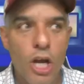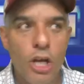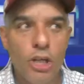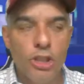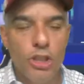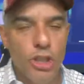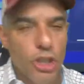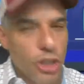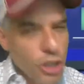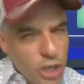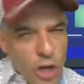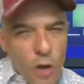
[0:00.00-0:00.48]

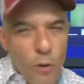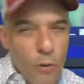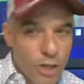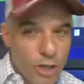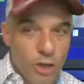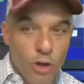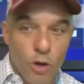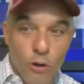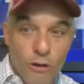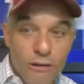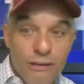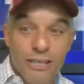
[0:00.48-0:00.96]
Do you know
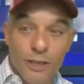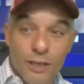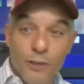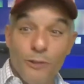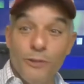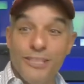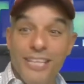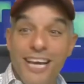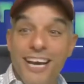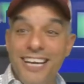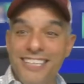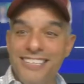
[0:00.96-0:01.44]
what
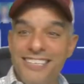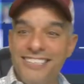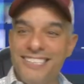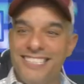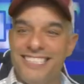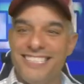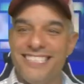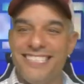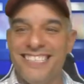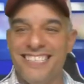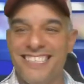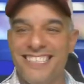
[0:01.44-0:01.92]
Oracle
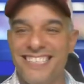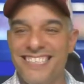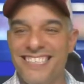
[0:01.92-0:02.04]
does?